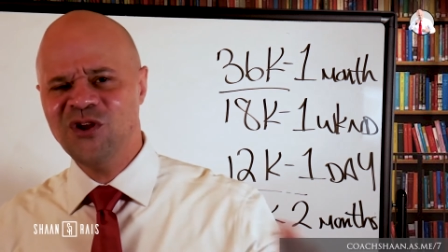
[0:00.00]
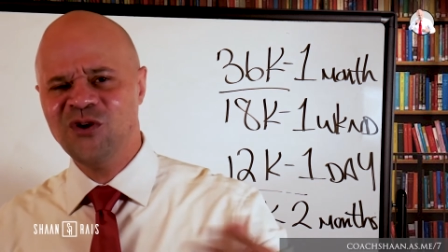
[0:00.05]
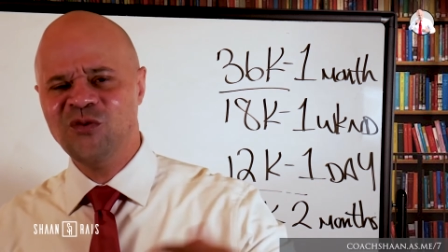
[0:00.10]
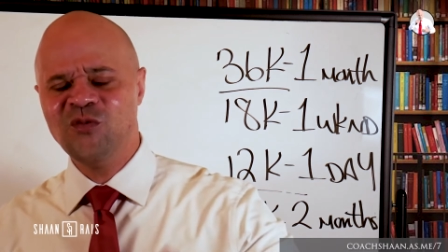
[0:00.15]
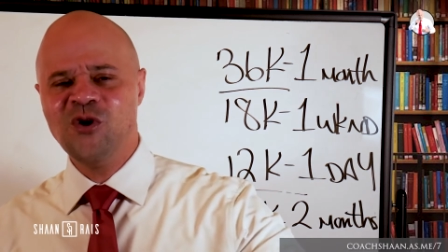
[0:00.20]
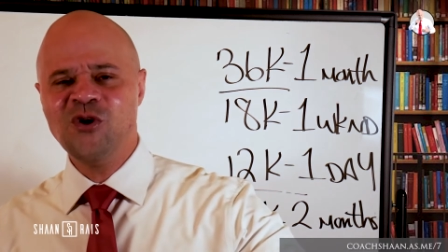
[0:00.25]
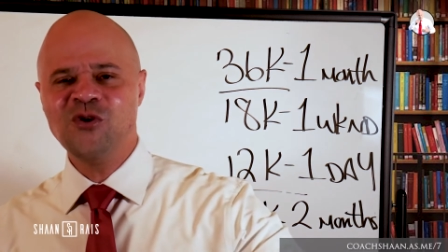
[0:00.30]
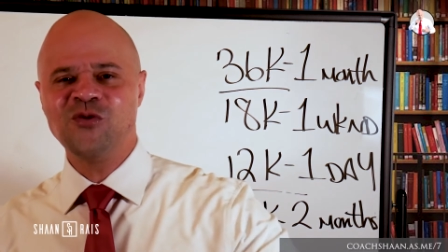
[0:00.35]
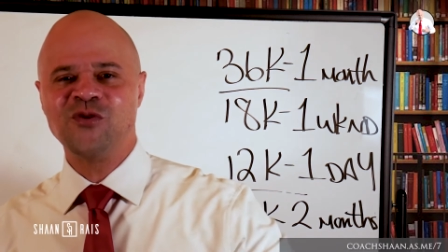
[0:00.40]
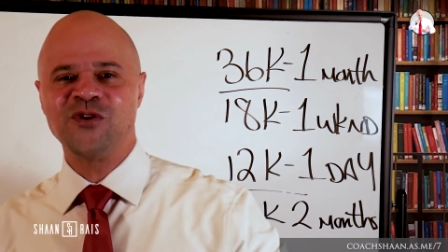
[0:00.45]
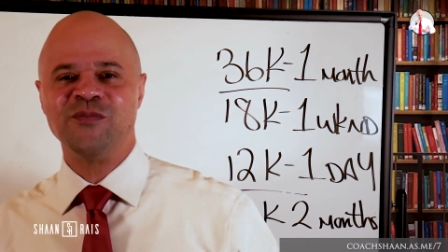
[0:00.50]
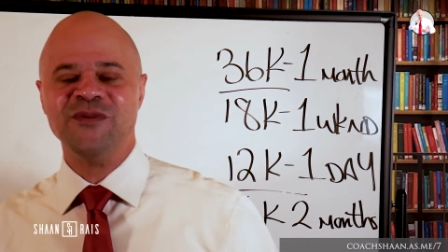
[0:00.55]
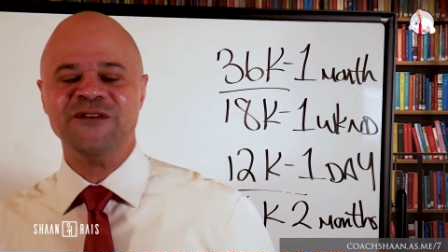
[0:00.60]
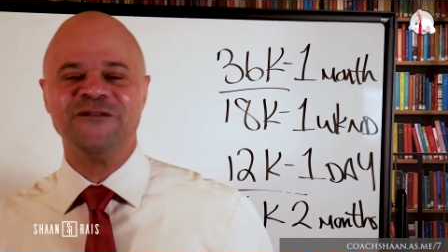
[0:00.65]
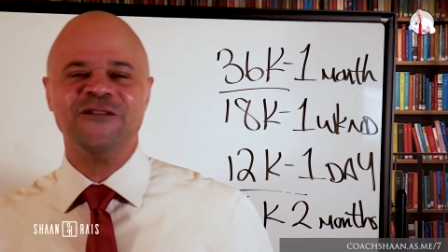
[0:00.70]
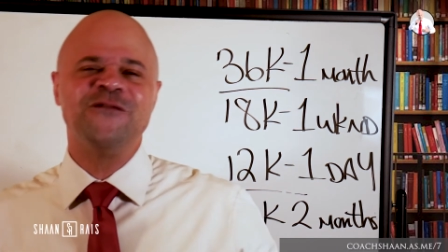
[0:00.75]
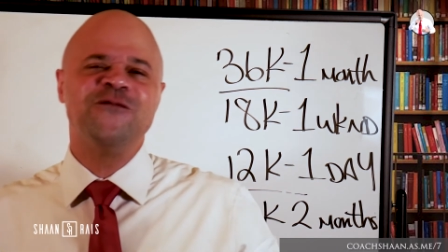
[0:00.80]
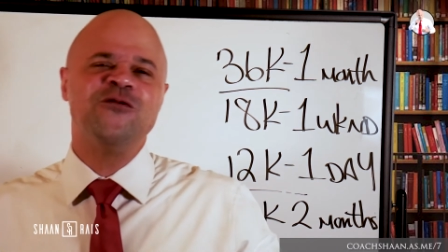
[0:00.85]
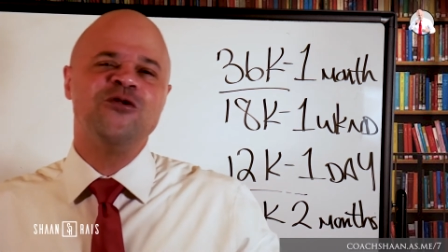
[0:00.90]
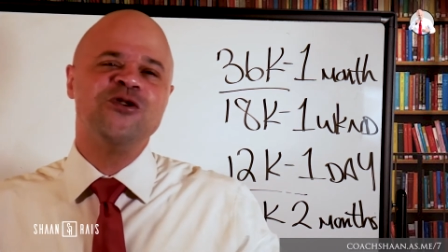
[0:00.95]
Walk with me
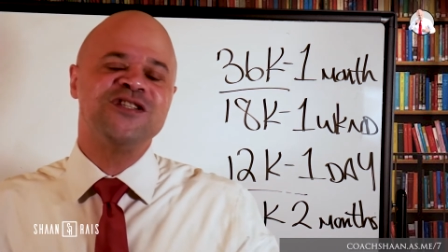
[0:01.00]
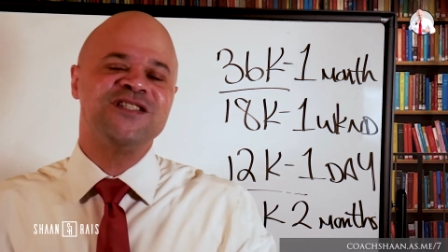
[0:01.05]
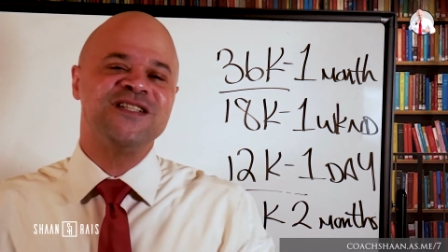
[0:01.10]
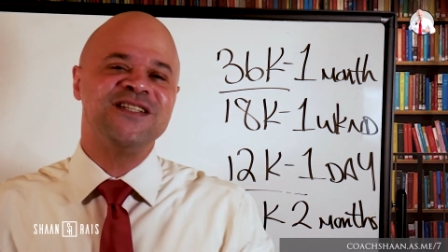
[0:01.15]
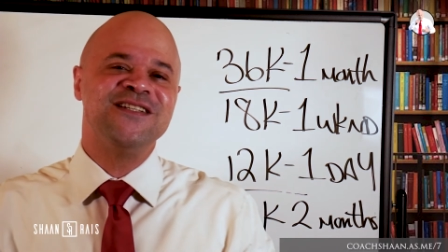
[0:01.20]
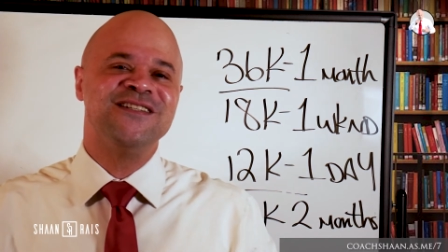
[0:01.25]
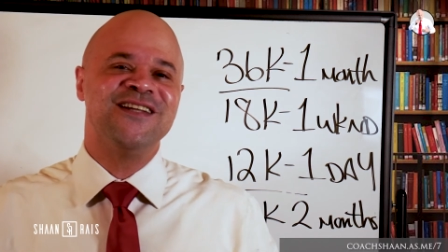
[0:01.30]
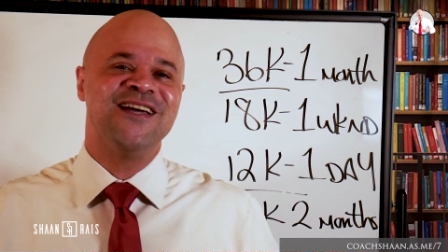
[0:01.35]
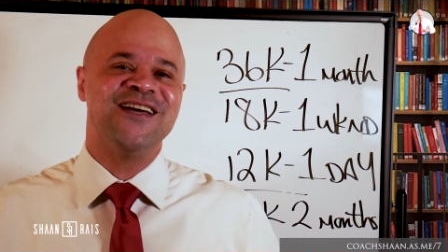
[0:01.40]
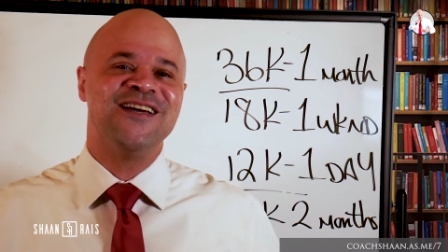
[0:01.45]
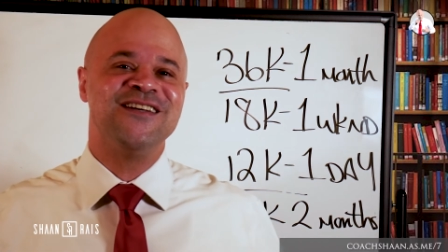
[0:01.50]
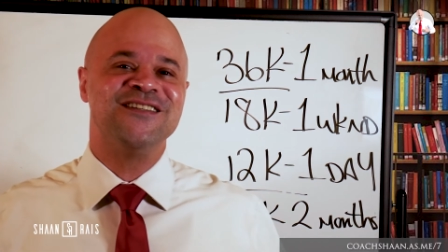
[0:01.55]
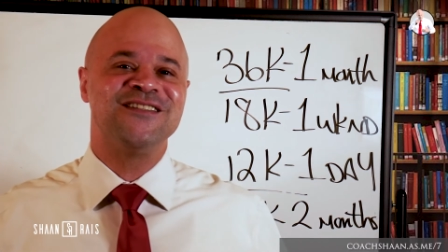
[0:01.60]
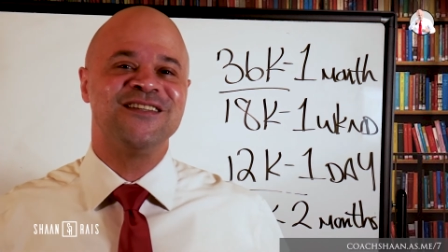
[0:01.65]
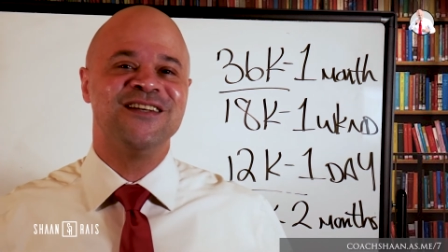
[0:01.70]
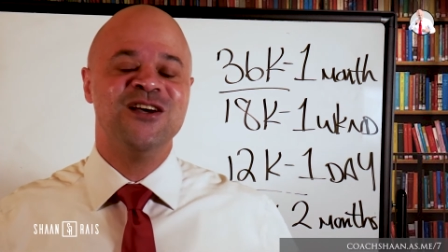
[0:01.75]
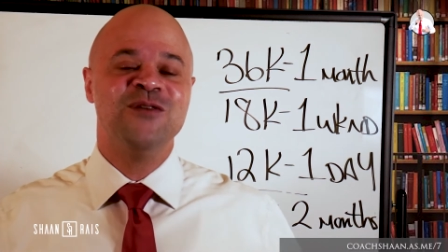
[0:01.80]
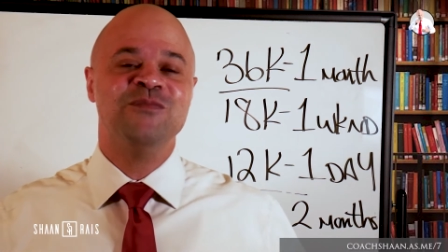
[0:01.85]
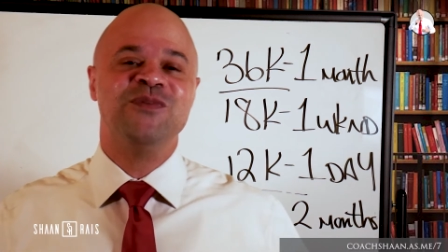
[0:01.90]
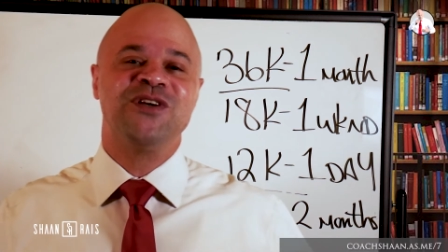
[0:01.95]
for 14 days
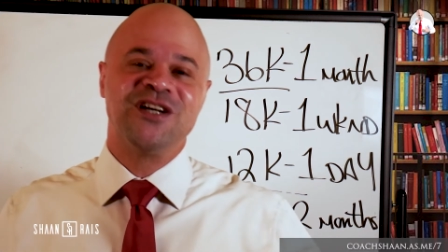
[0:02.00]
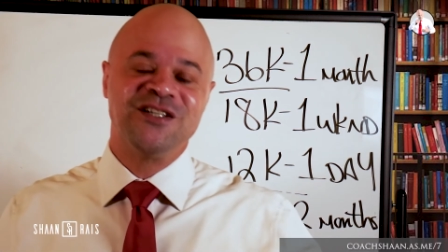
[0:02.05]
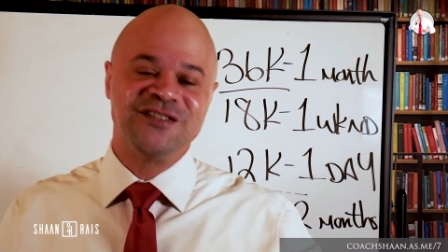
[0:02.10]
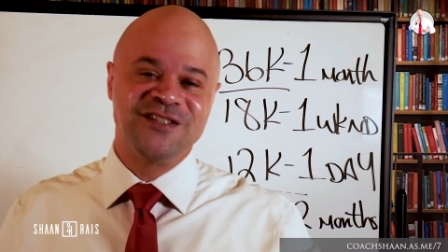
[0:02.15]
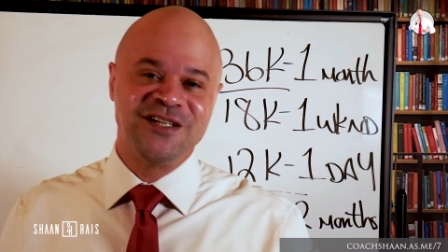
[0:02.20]
because